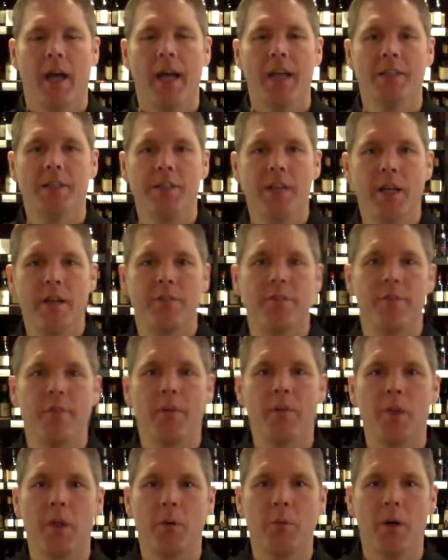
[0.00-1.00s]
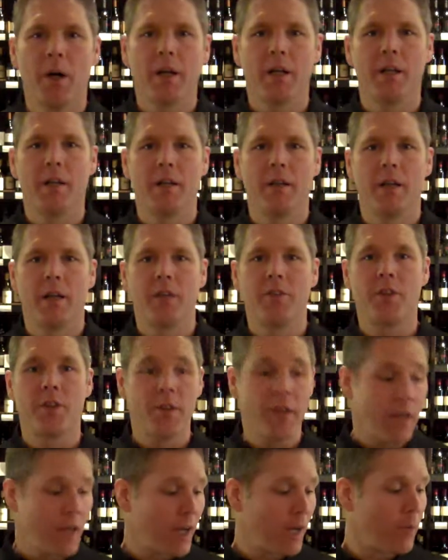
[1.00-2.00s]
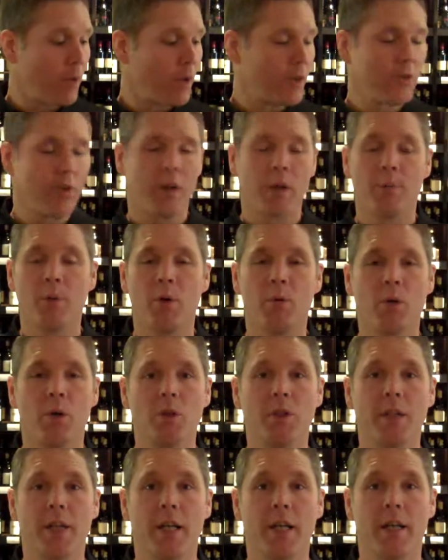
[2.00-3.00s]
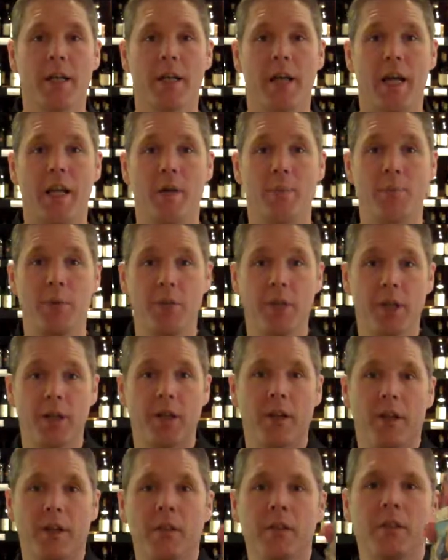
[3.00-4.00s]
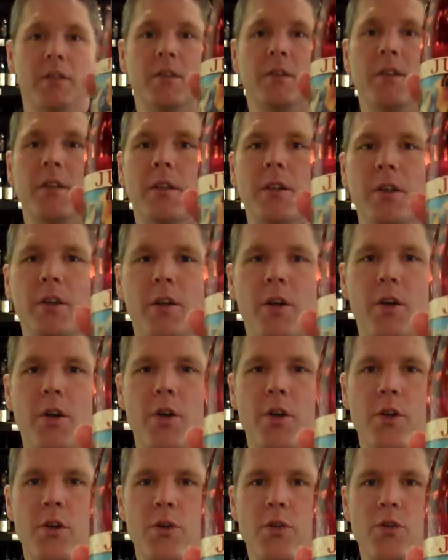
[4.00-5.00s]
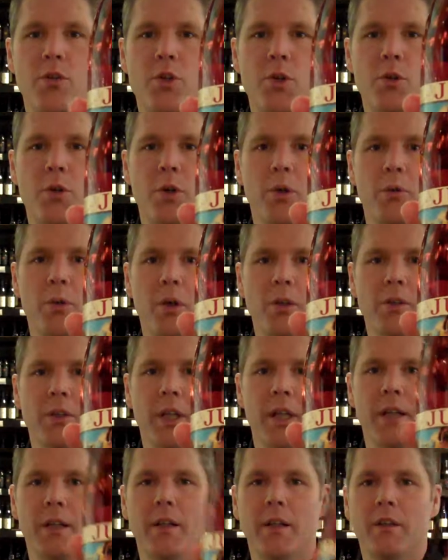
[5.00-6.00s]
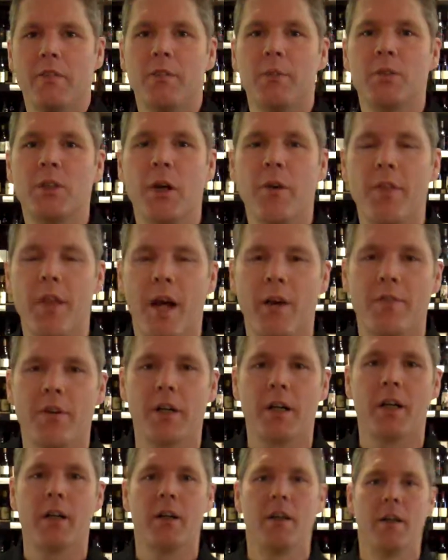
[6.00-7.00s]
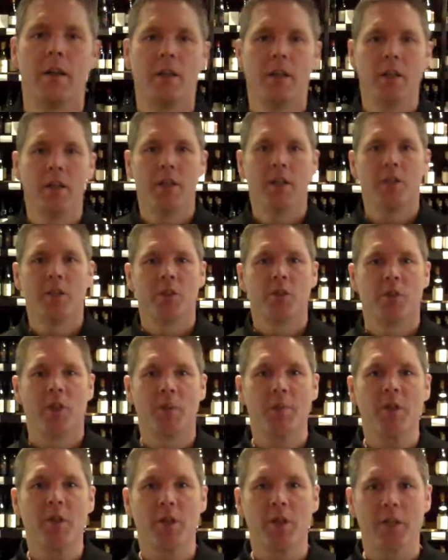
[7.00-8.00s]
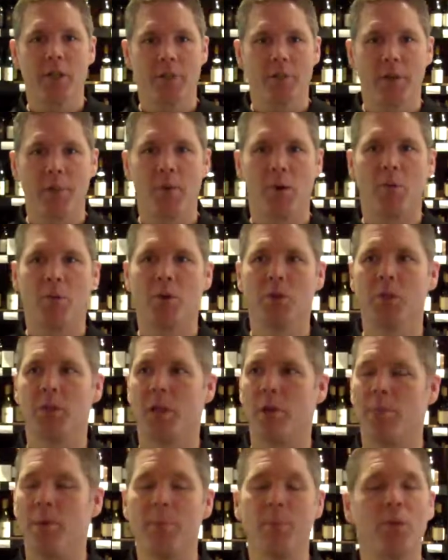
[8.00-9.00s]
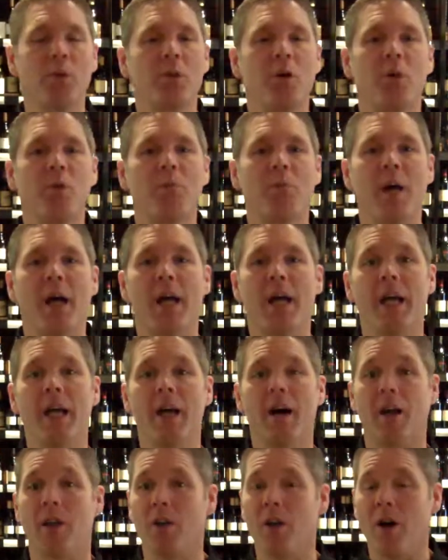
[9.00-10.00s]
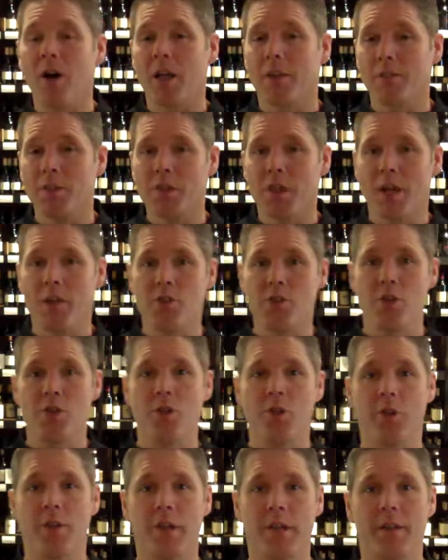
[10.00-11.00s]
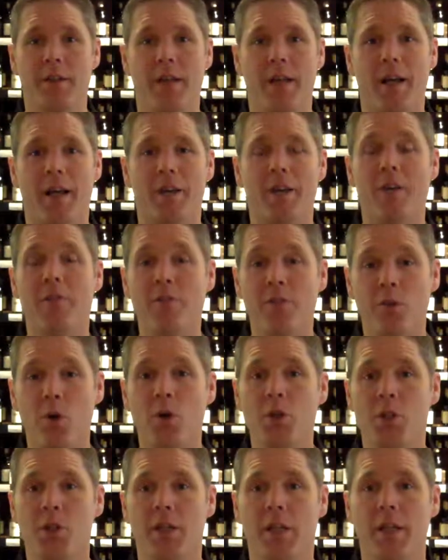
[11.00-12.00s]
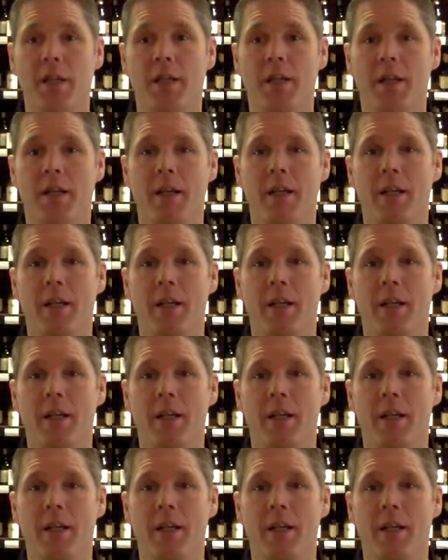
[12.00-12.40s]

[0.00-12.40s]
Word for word: Hey, it's Dave from Everything Wine, and today I want to talk about rosé, and in particular, Juno rosé from South Africa. So let me tell you something about rosé. People don't pay a lot of attention to it, and unfortunately,